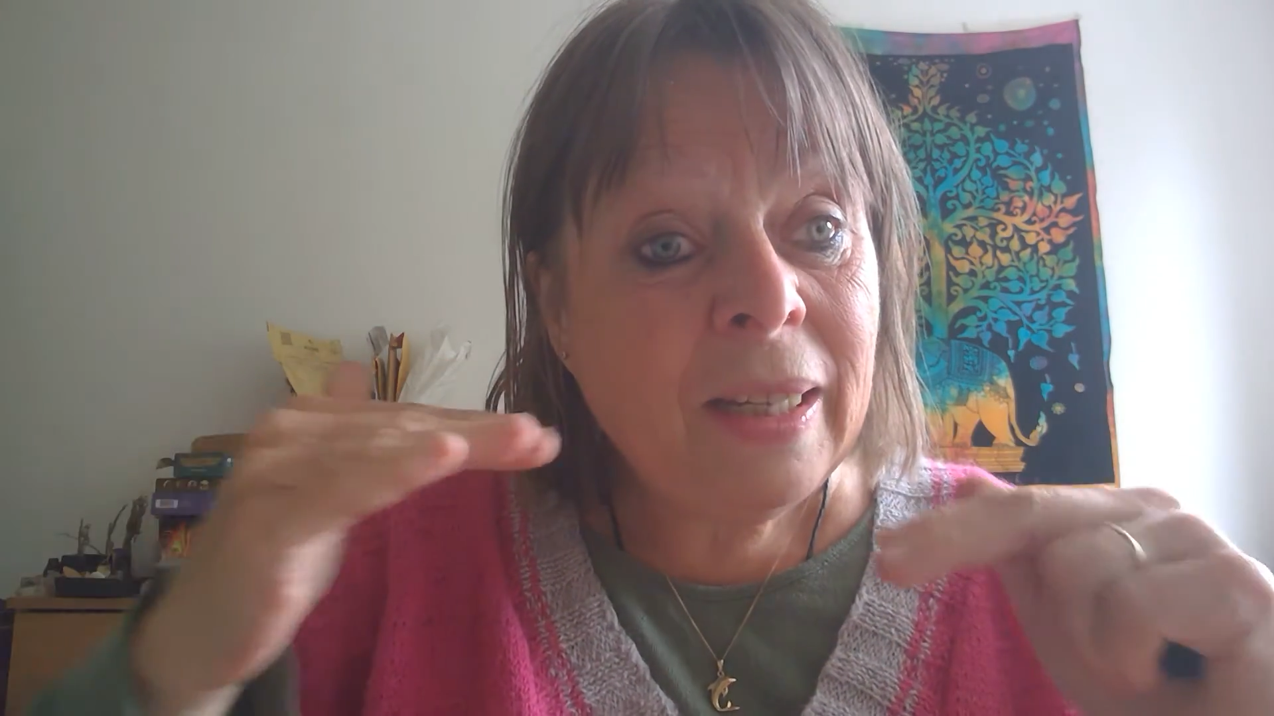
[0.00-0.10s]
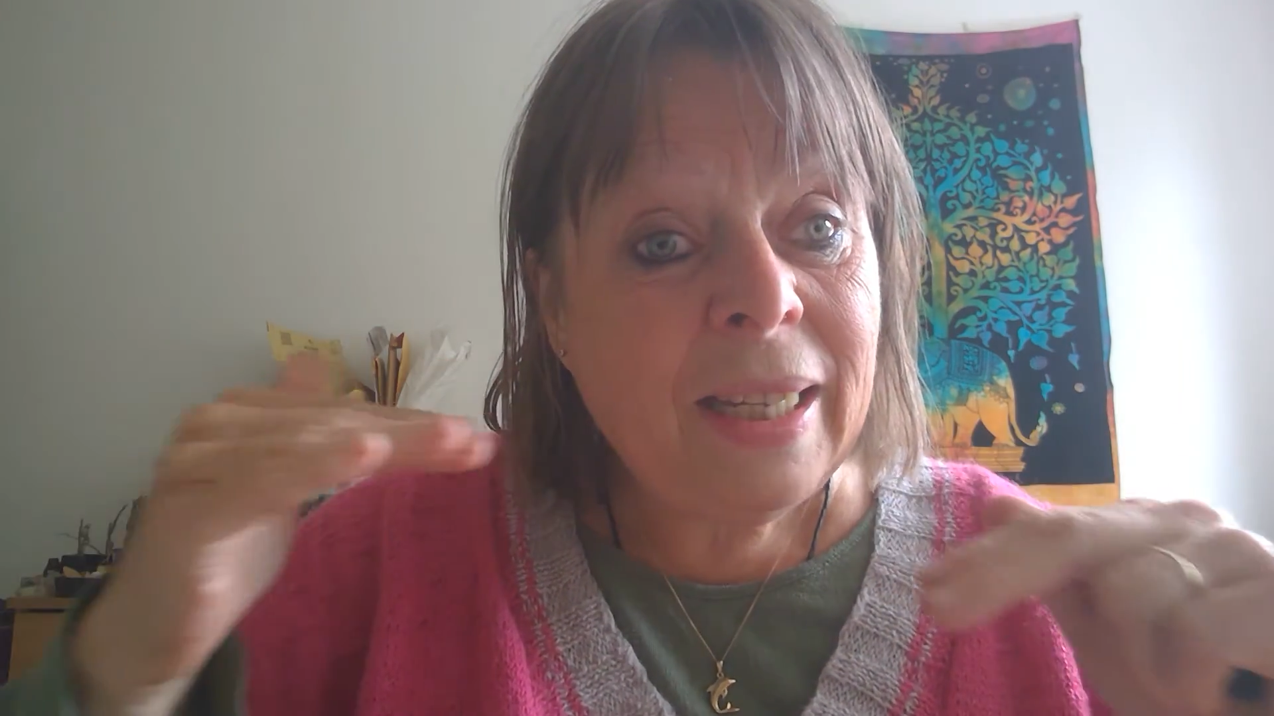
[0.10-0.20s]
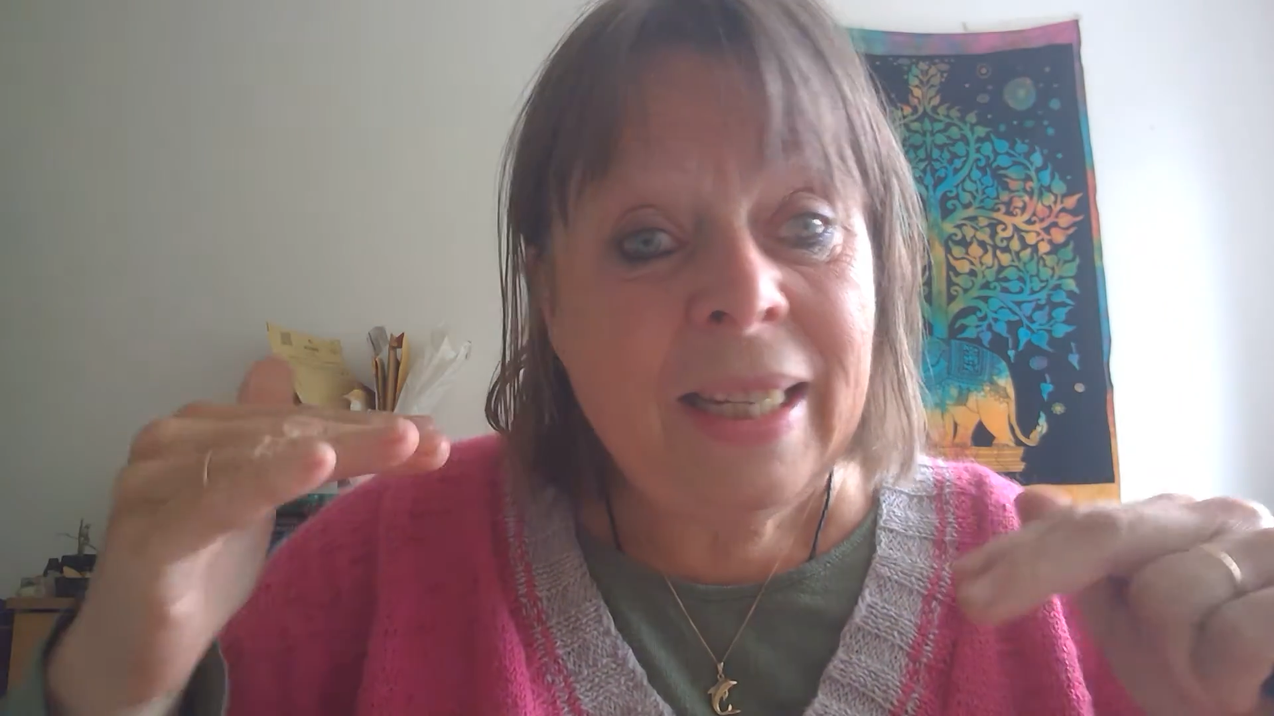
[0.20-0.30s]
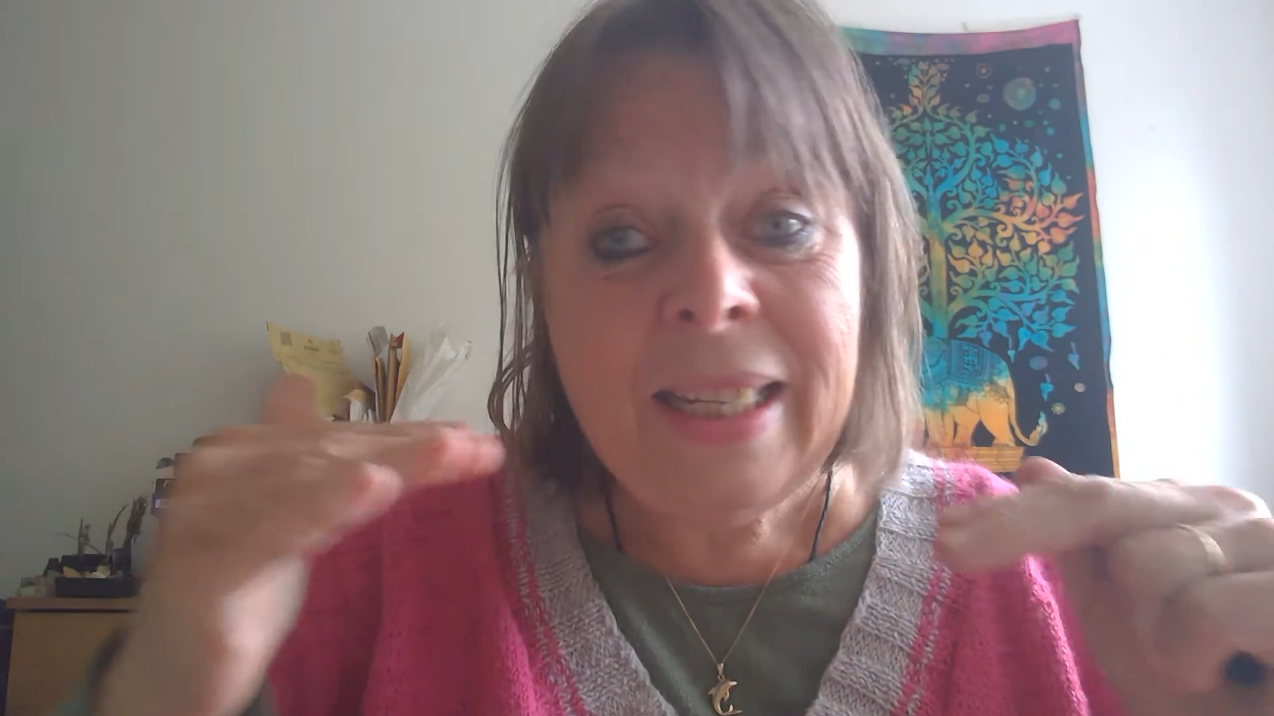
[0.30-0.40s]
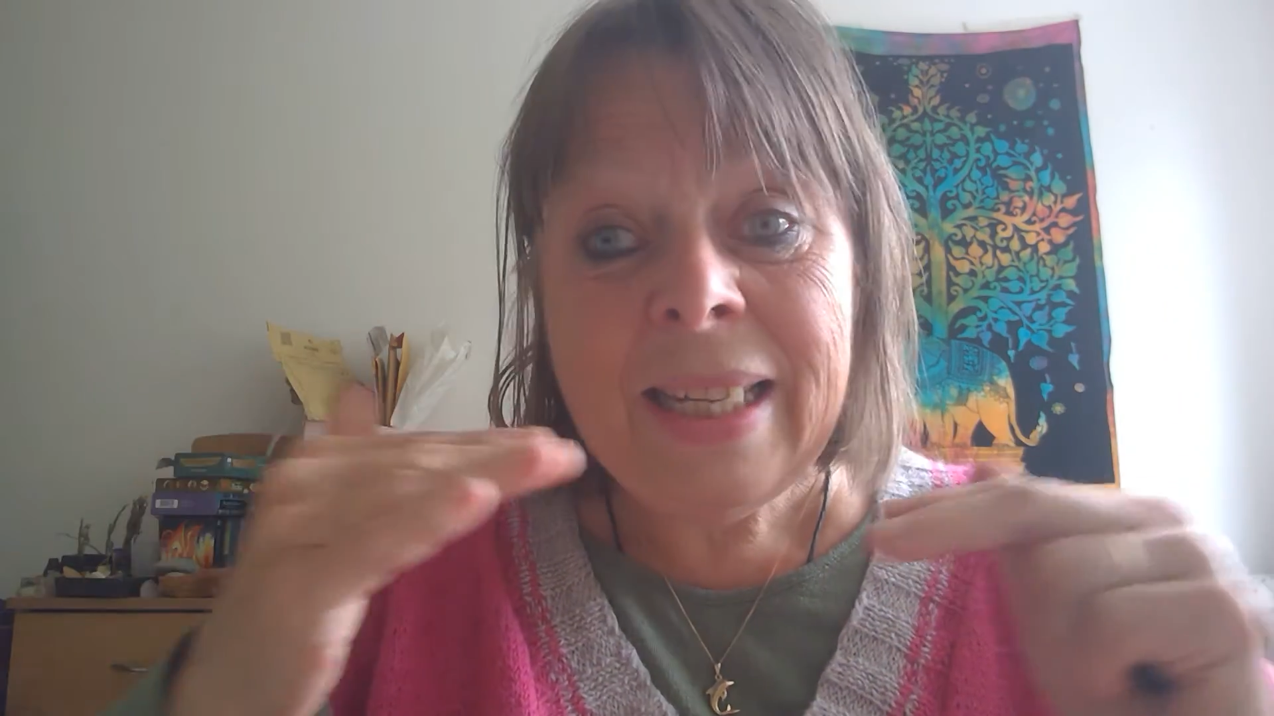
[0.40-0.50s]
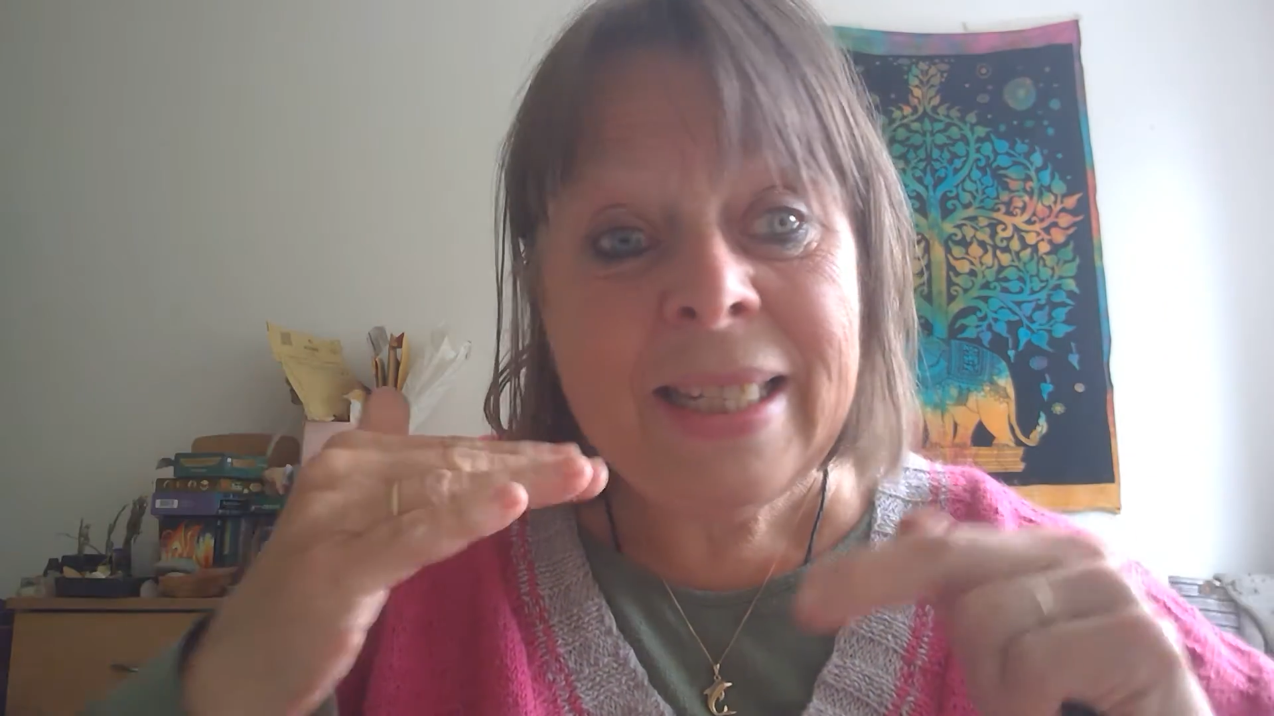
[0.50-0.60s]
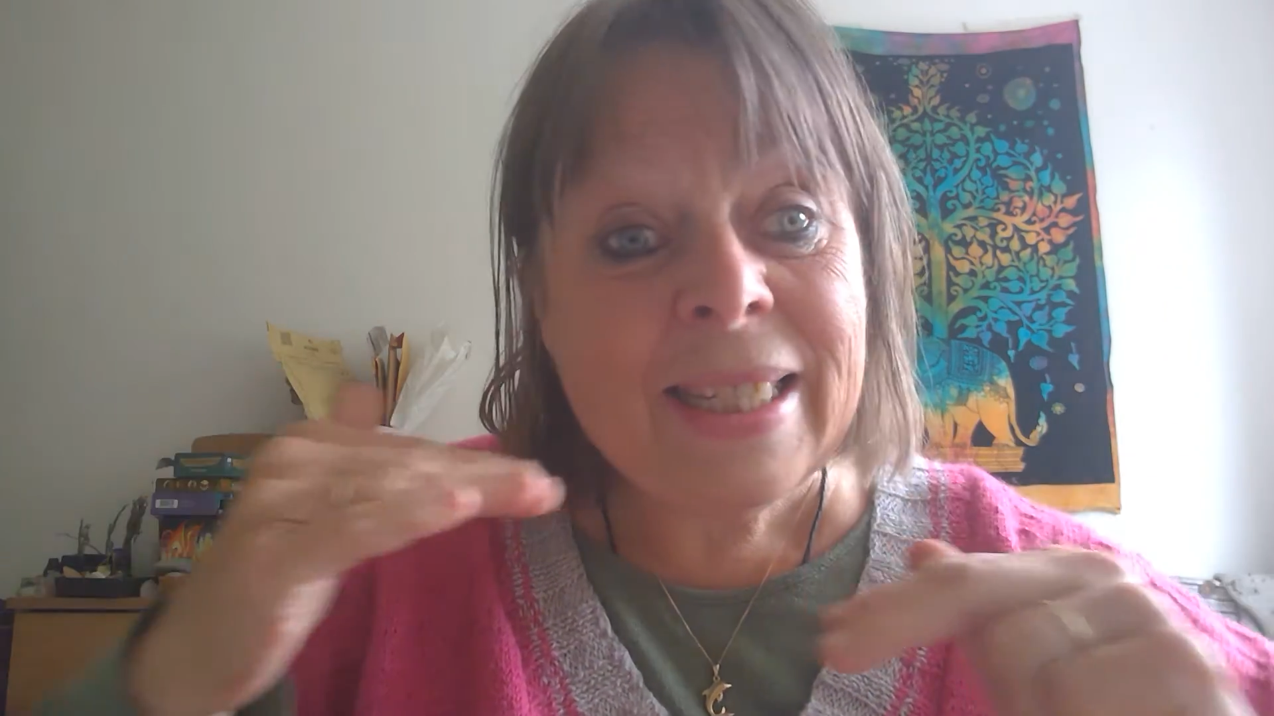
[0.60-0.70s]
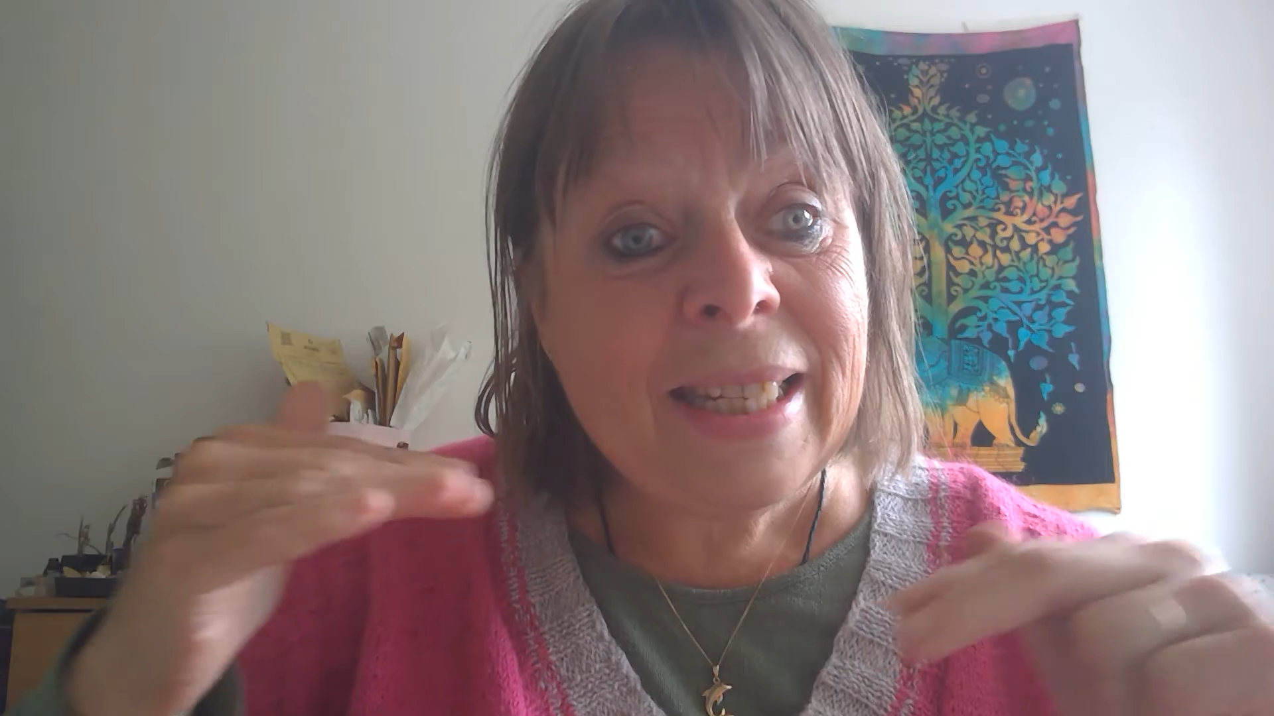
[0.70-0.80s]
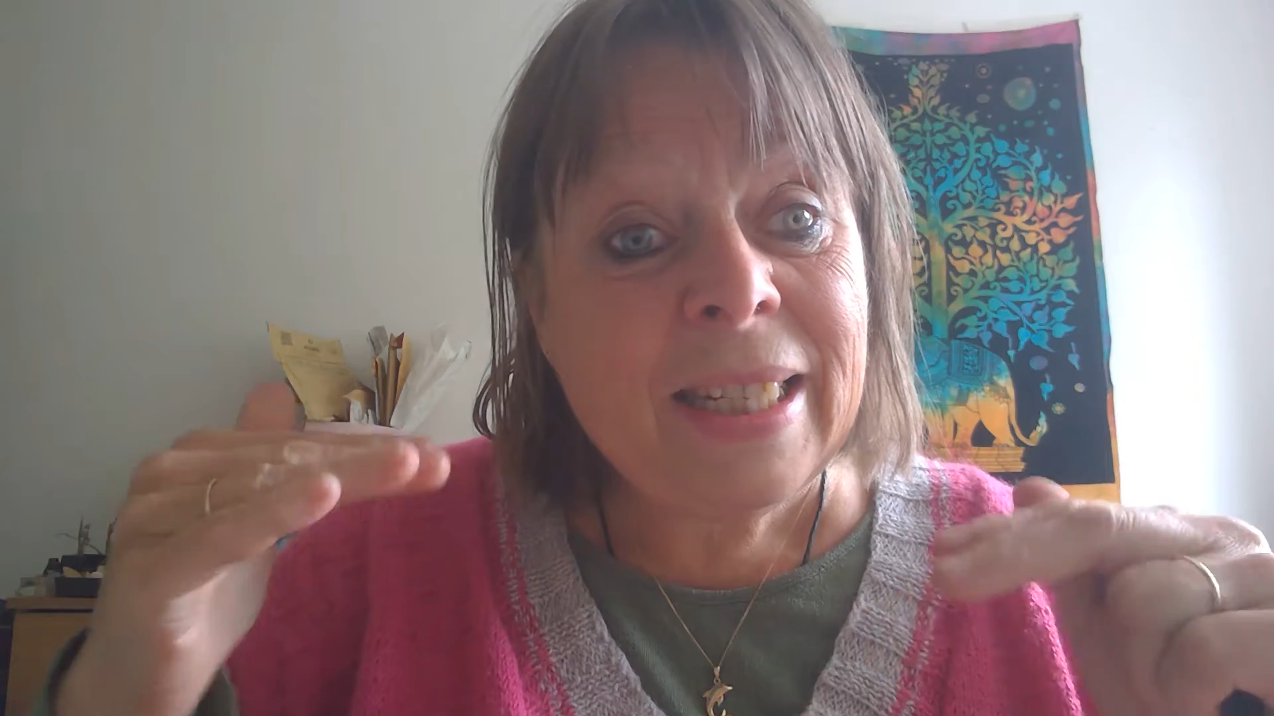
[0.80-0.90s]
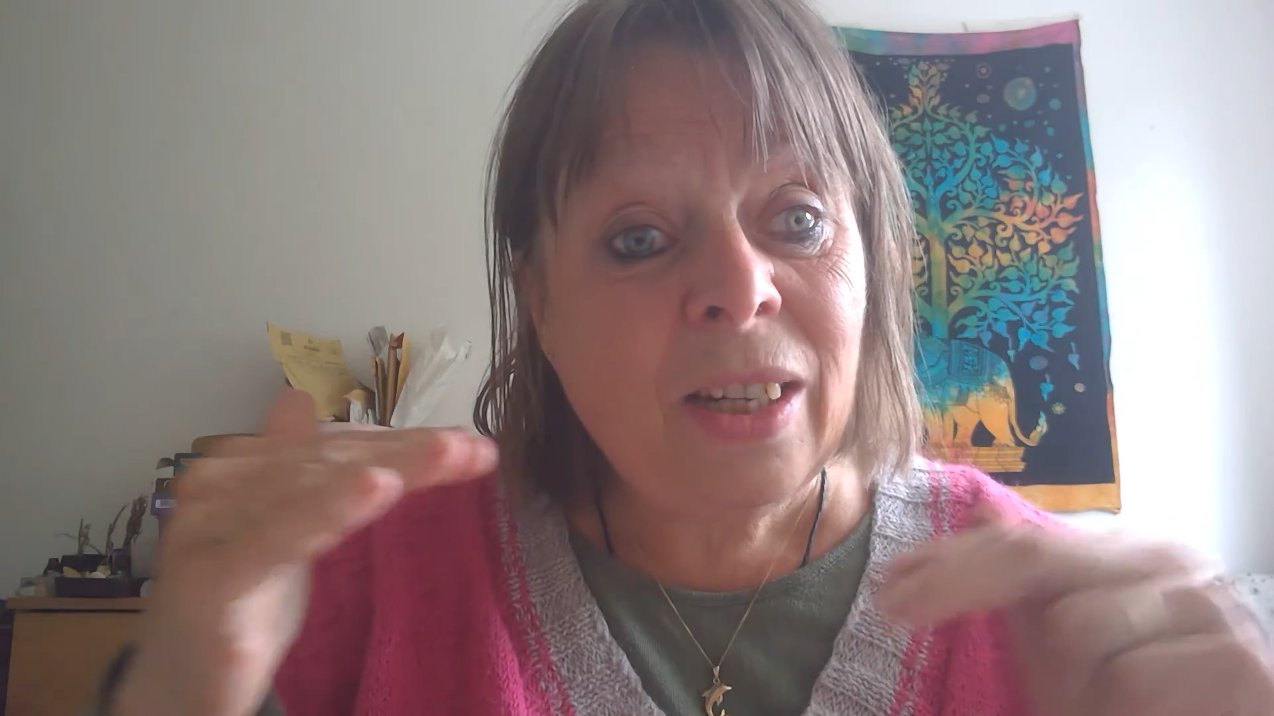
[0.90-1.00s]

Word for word: in the end sit